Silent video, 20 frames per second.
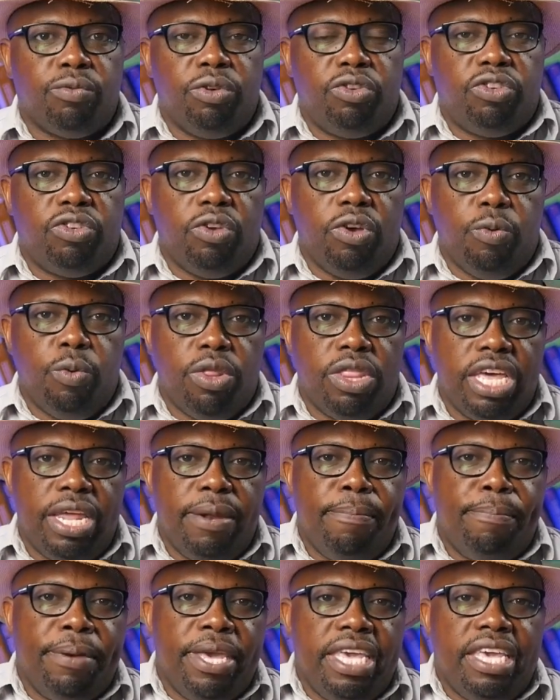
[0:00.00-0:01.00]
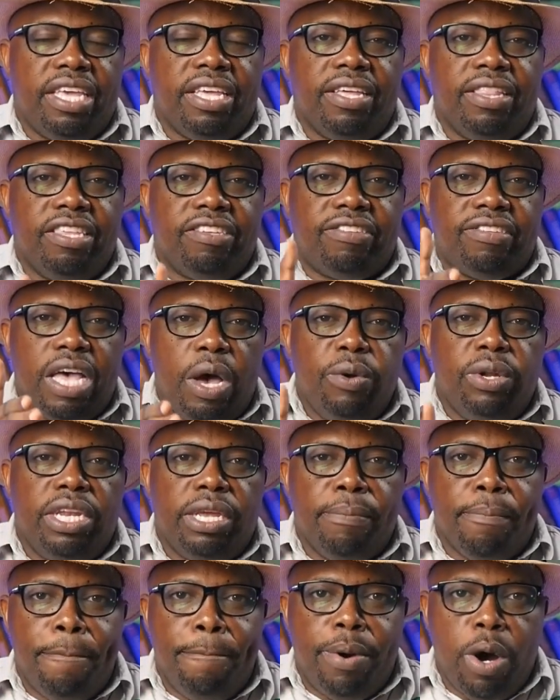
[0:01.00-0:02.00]
which will then be the
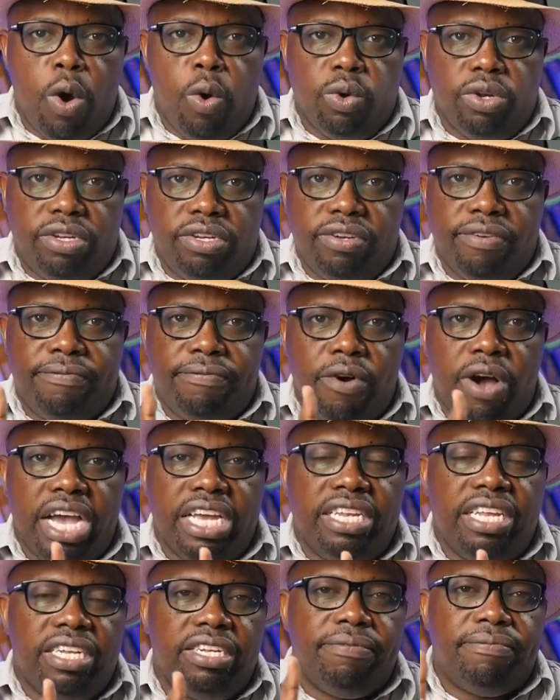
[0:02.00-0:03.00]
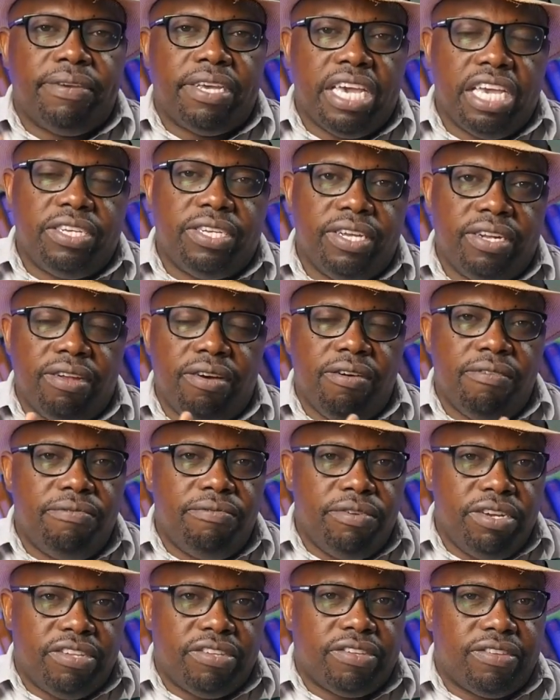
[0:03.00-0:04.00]
sounding board for identification
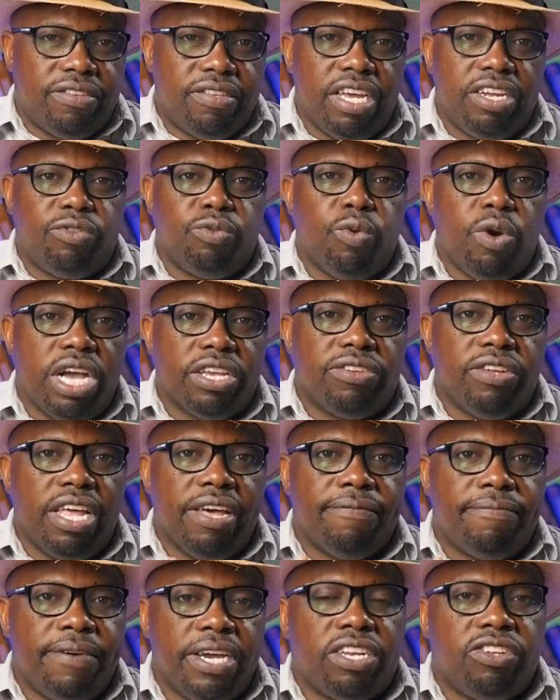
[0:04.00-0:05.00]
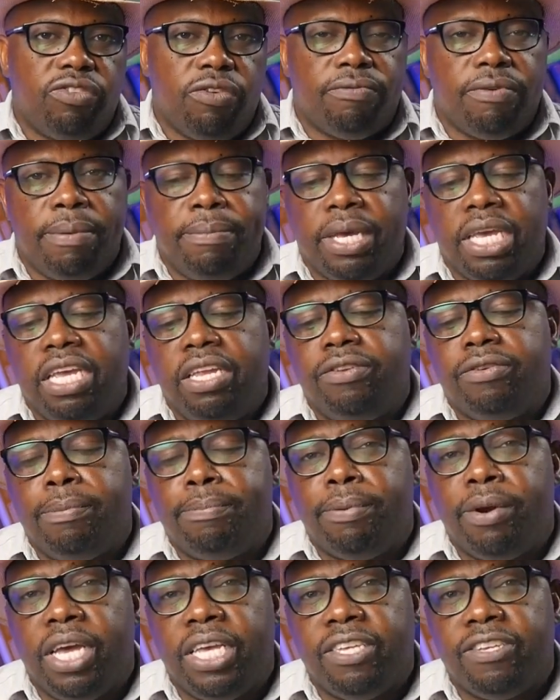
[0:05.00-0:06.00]
of risks that will actually affect your farming
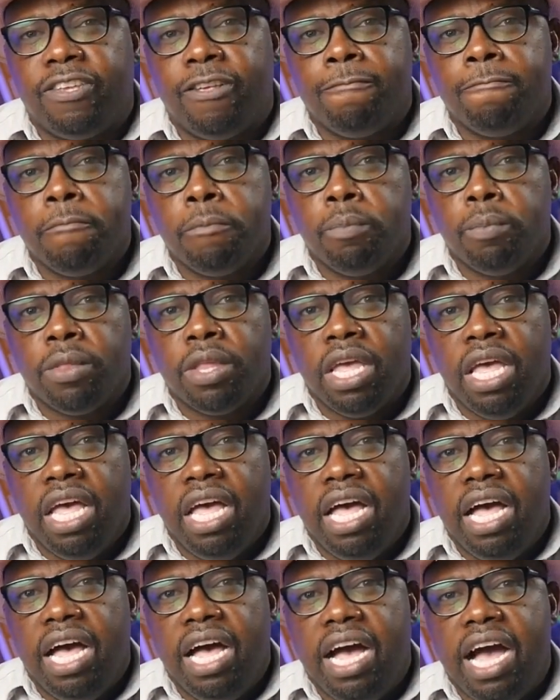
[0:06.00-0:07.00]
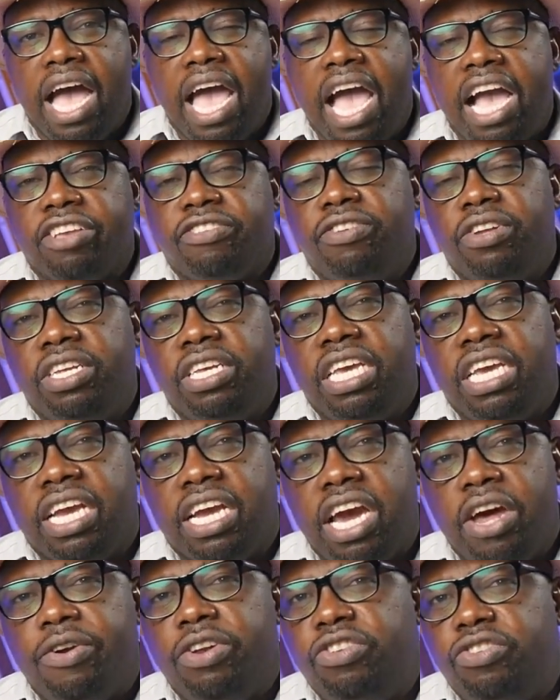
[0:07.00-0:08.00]
enterprise, I actually
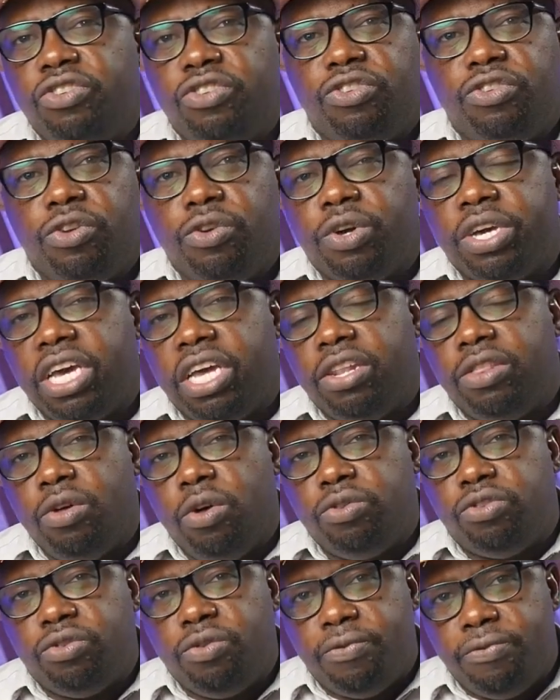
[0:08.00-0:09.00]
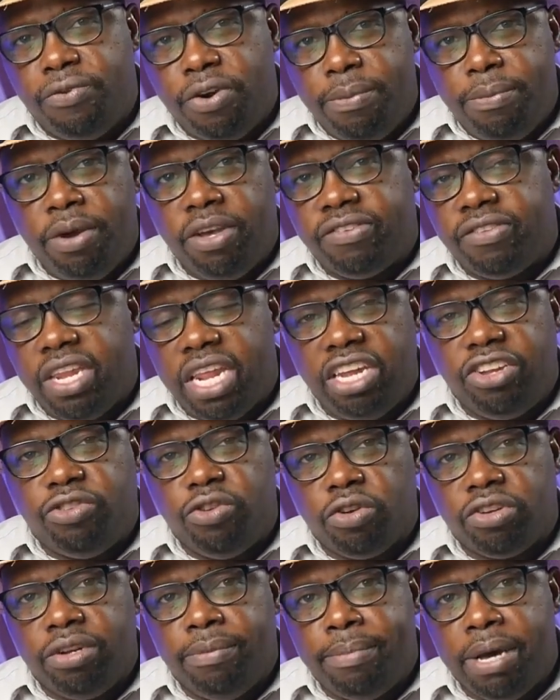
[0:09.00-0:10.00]
encourage you to look at those two frameworks that I
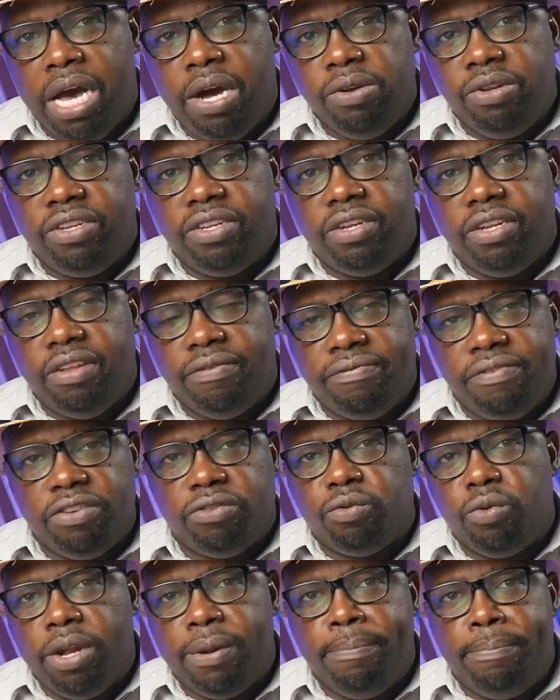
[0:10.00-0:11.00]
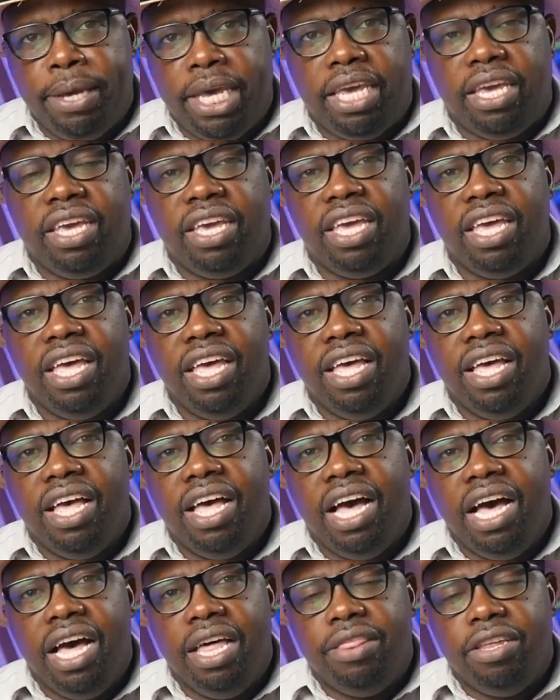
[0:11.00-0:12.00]
talked about. The first one being
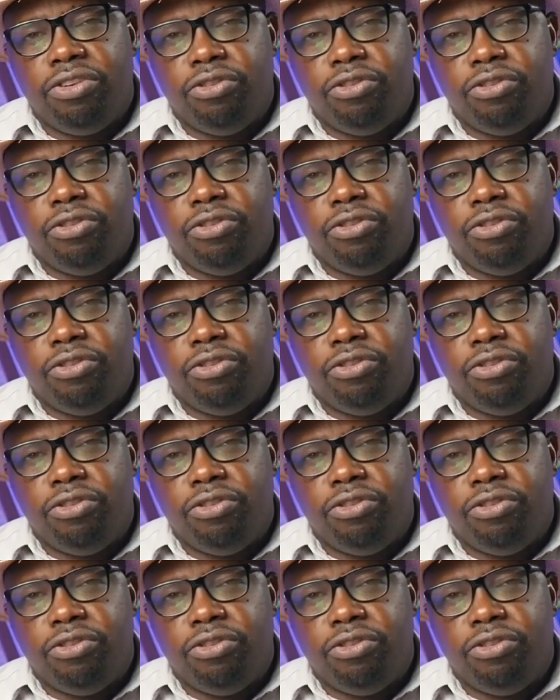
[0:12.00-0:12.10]
the